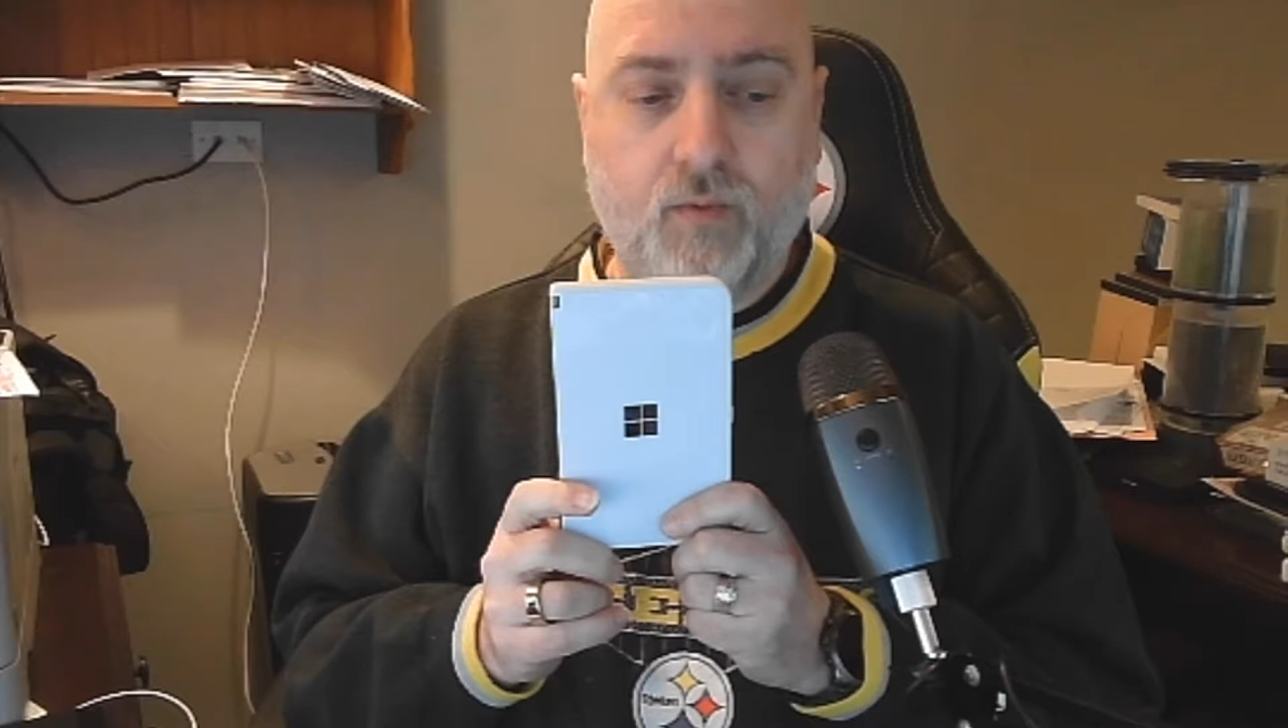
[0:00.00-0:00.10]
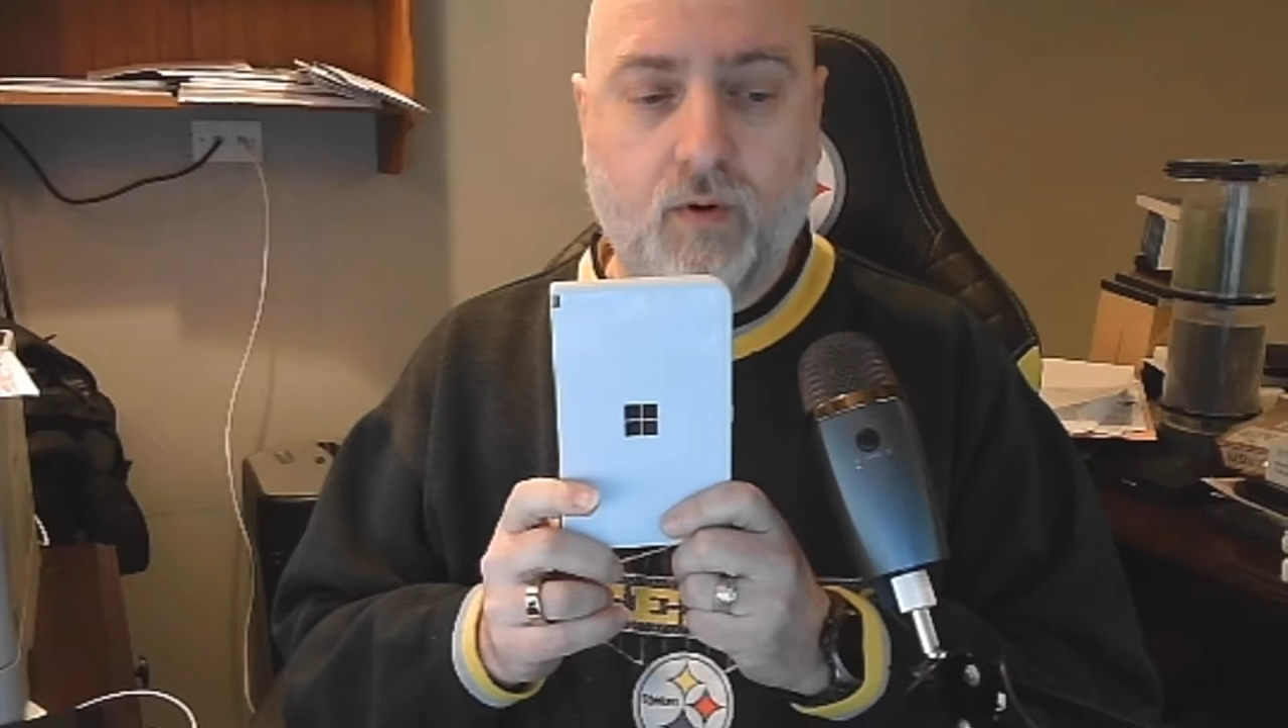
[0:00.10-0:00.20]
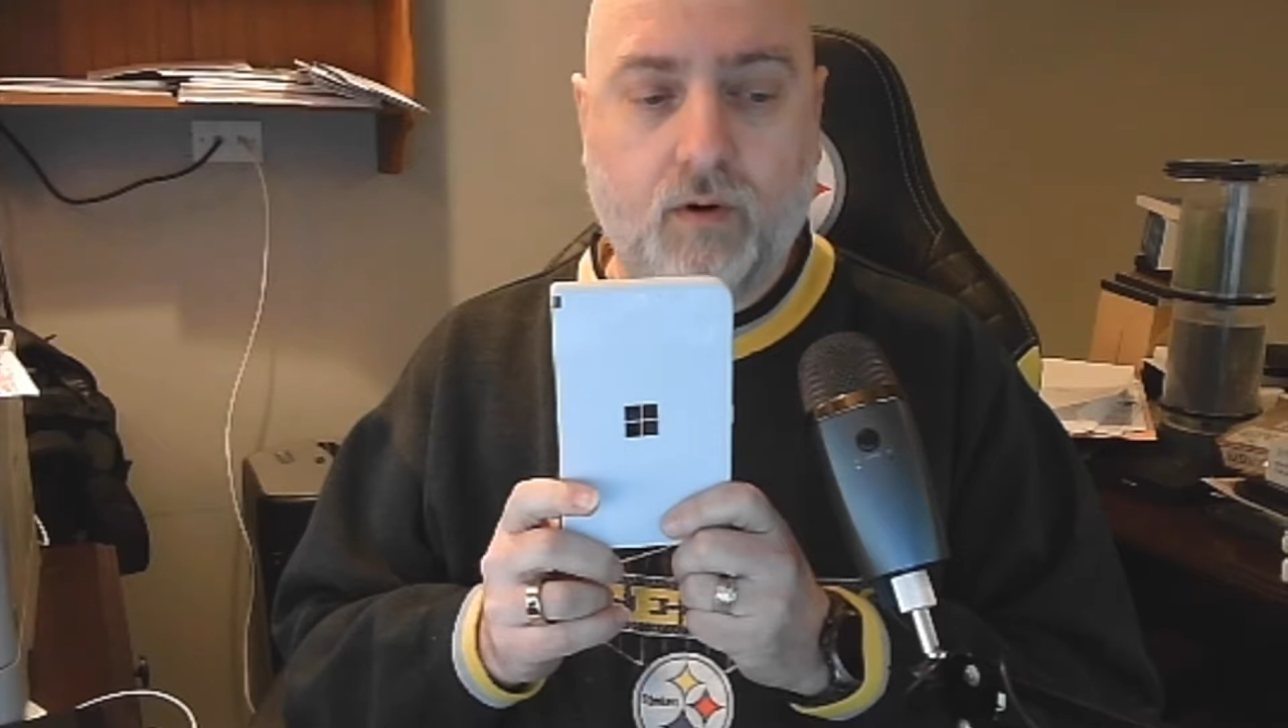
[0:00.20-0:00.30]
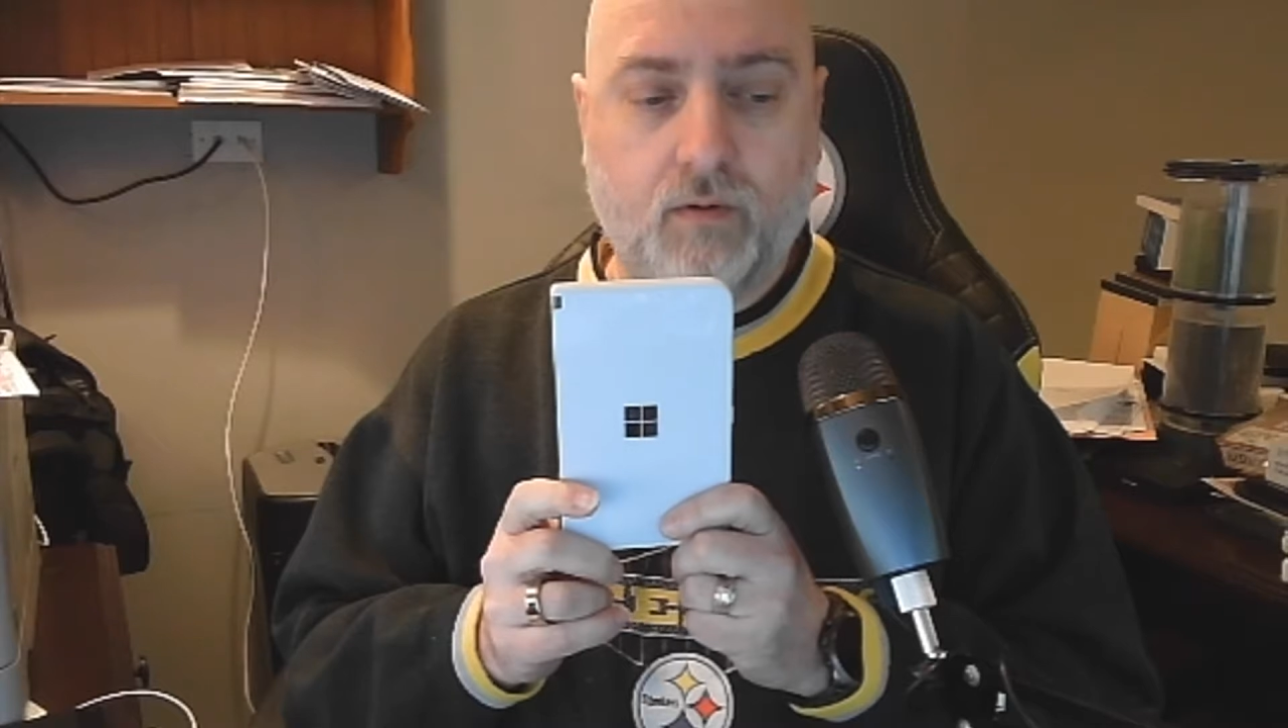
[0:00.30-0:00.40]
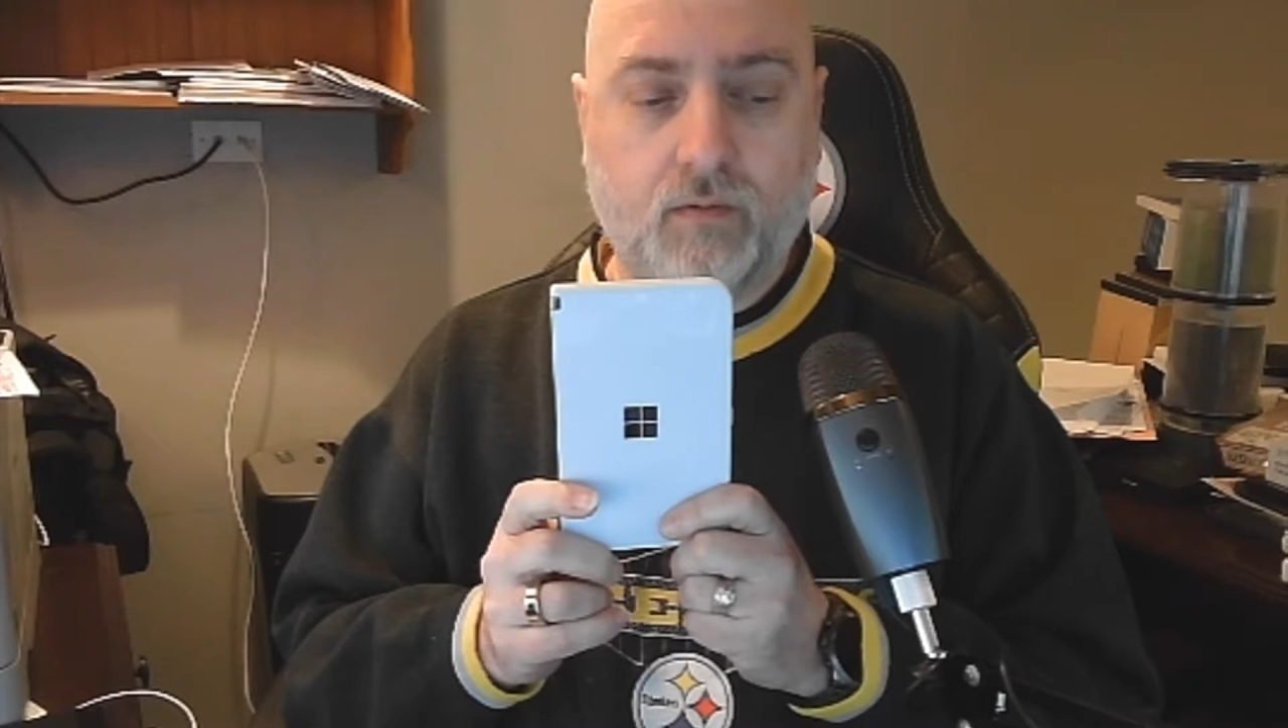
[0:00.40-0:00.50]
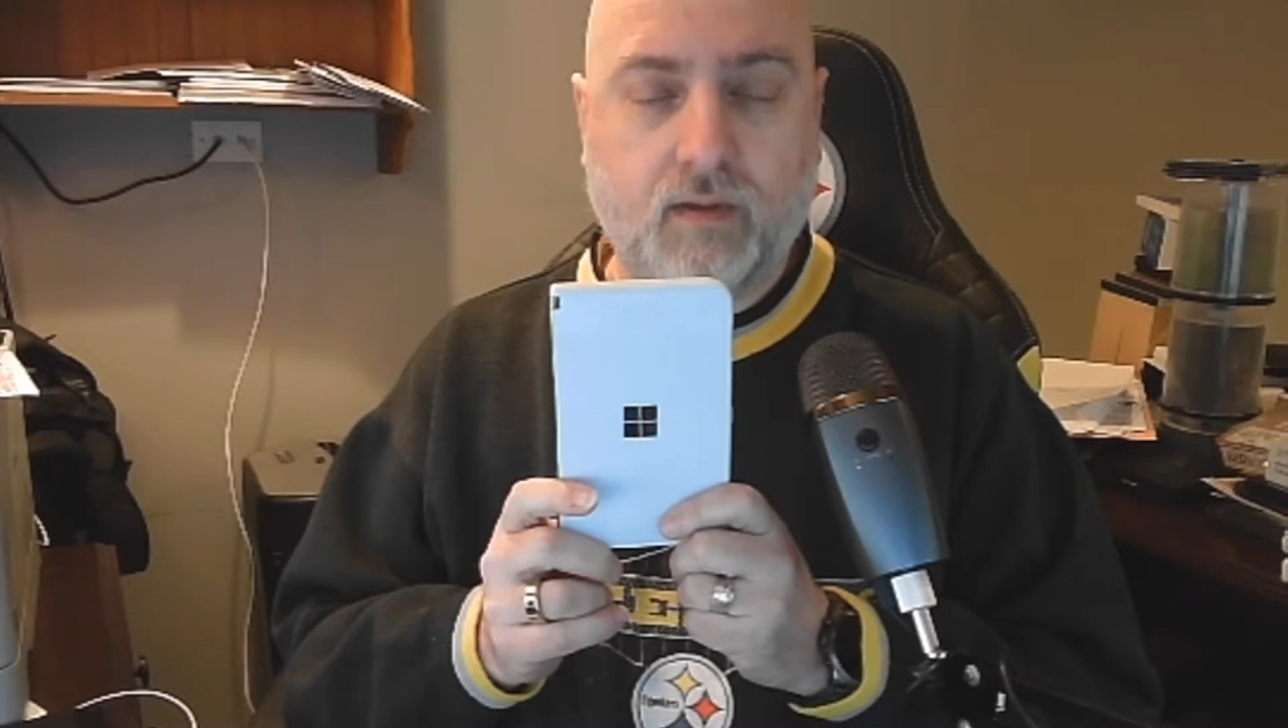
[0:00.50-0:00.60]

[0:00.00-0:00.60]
will